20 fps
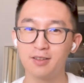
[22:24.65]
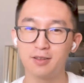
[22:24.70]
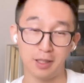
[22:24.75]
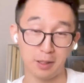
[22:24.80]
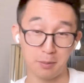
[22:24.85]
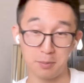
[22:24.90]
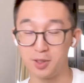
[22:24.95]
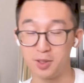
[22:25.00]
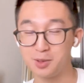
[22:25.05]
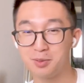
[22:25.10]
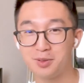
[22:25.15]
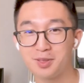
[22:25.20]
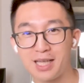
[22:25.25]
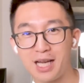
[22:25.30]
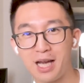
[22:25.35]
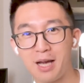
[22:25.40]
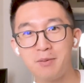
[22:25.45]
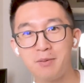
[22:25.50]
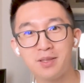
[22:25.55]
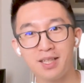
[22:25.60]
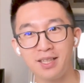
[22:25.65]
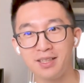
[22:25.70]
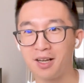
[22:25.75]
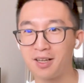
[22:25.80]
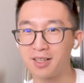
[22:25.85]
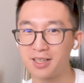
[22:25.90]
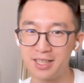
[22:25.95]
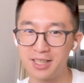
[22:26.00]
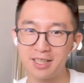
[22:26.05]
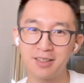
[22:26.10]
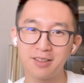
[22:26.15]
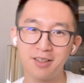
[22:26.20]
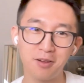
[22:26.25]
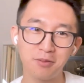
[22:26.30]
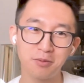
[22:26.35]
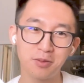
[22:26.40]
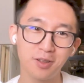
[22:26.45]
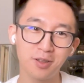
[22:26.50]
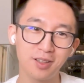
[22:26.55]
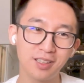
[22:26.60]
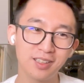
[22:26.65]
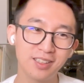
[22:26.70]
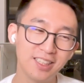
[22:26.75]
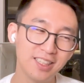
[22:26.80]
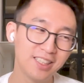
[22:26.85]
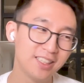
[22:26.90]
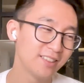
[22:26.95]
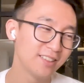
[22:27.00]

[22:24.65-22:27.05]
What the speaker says: like multiple times and not getting an offer,